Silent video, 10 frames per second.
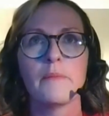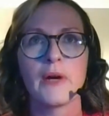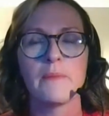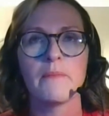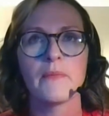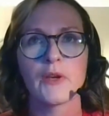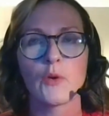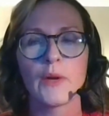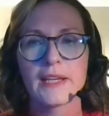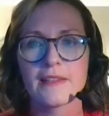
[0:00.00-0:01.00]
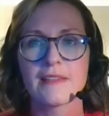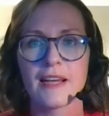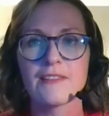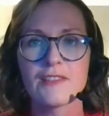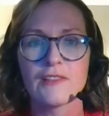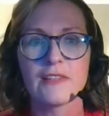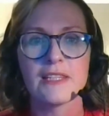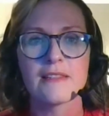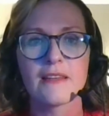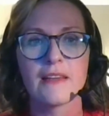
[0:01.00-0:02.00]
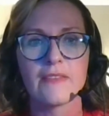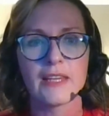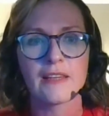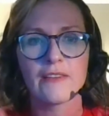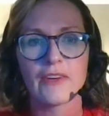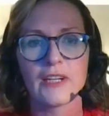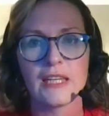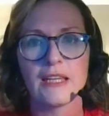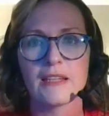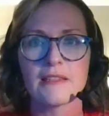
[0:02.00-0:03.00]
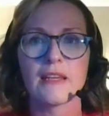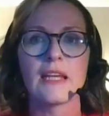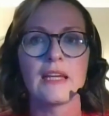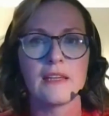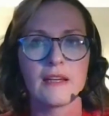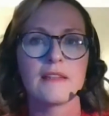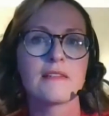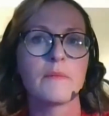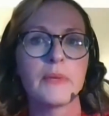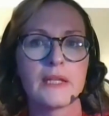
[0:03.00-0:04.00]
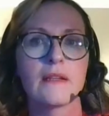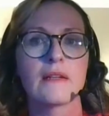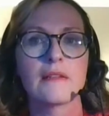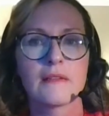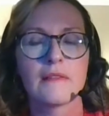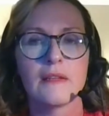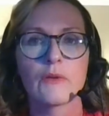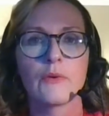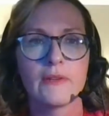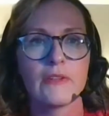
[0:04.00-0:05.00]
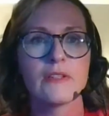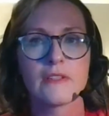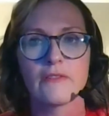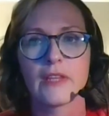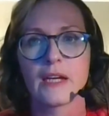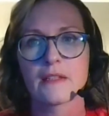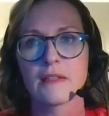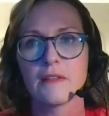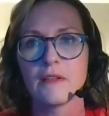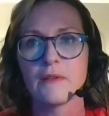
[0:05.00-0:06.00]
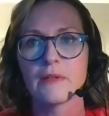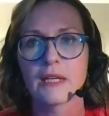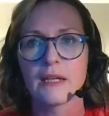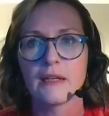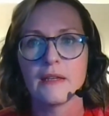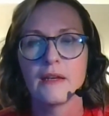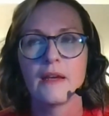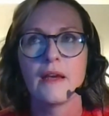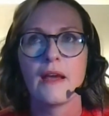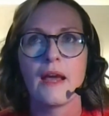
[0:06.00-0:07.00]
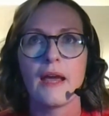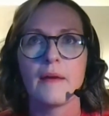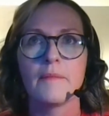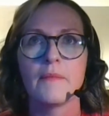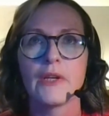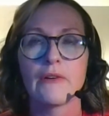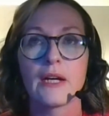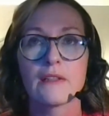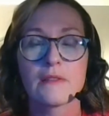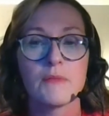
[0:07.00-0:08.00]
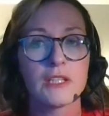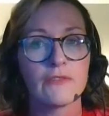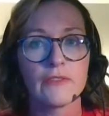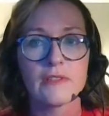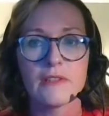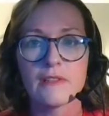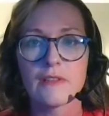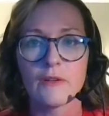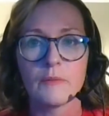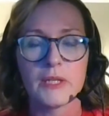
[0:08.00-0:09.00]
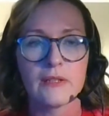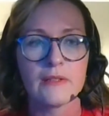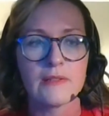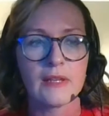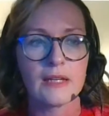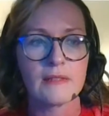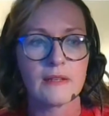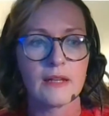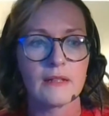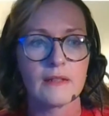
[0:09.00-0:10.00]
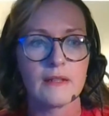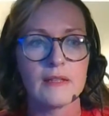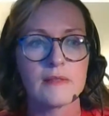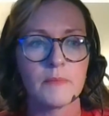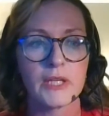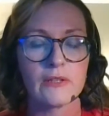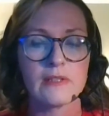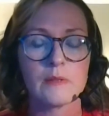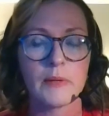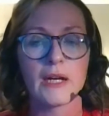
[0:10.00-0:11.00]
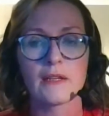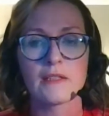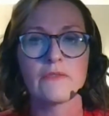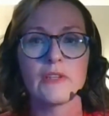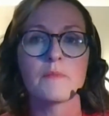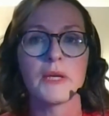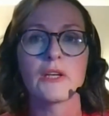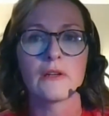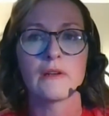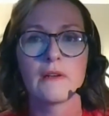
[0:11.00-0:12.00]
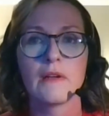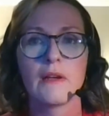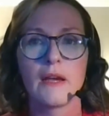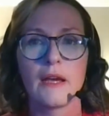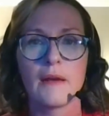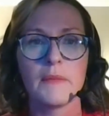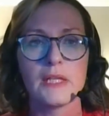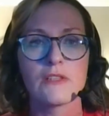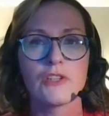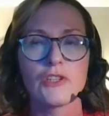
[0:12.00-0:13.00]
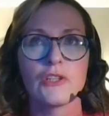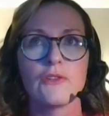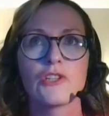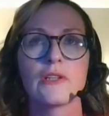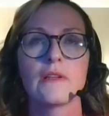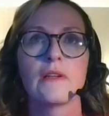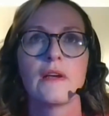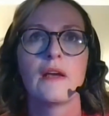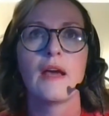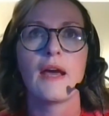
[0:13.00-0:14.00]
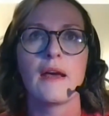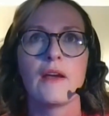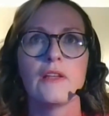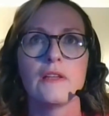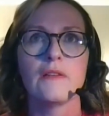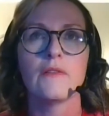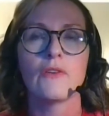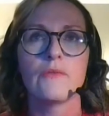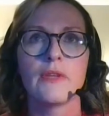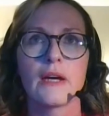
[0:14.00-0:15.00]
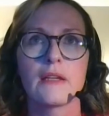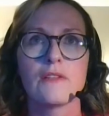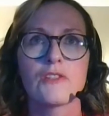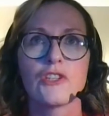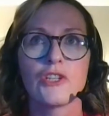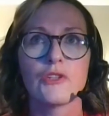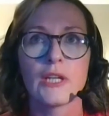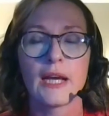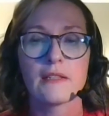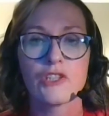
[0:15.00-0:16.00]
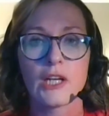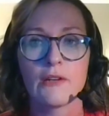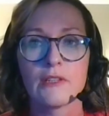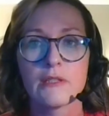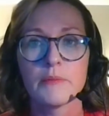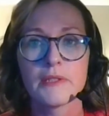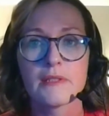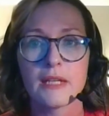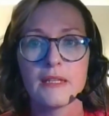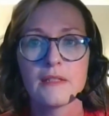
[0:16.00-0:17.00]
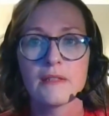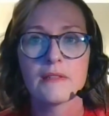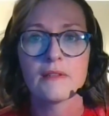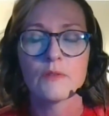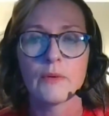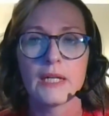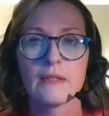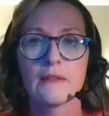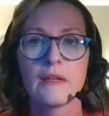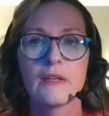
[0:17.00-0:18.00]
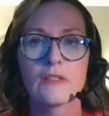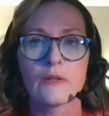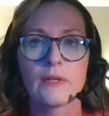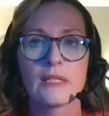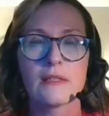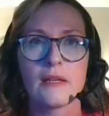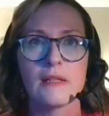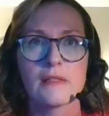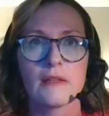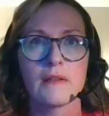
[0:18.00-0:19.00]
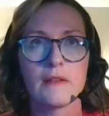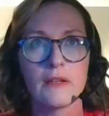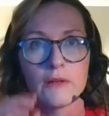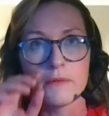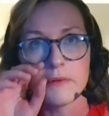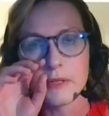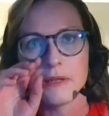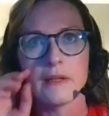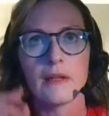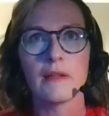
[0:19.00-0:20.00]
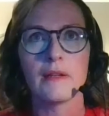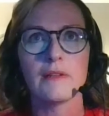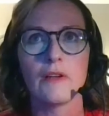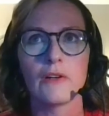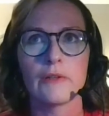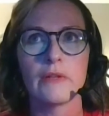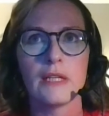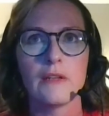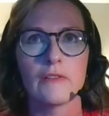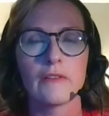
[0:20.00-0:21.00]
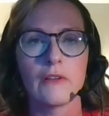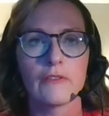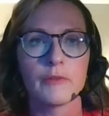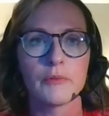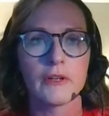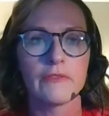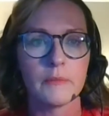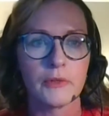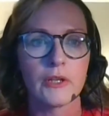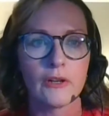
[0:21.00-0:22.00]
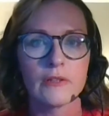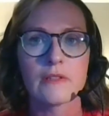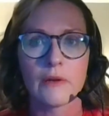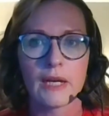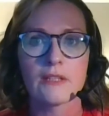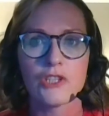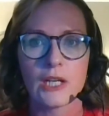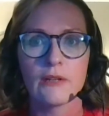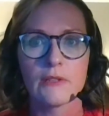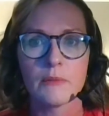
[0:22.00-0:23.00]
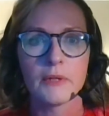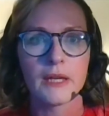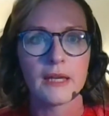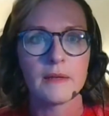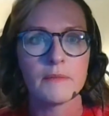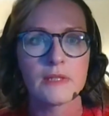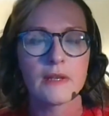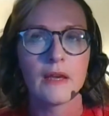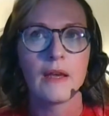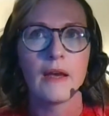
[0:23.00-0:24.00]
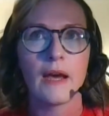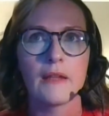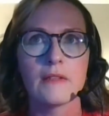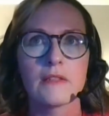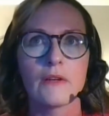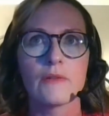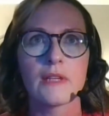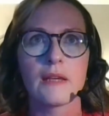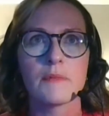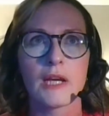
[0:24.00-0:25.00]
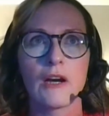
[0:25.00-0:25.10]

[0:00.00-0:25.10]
my quickest answer is, think of IESNA, and it's a bit like the equivalent of that in the UK. There are some differences though, because the SLL is, because it's part of this bigger institution. That institution has charitable status as well, so it's it not only not for profit, but it also has charitable aims, and those aims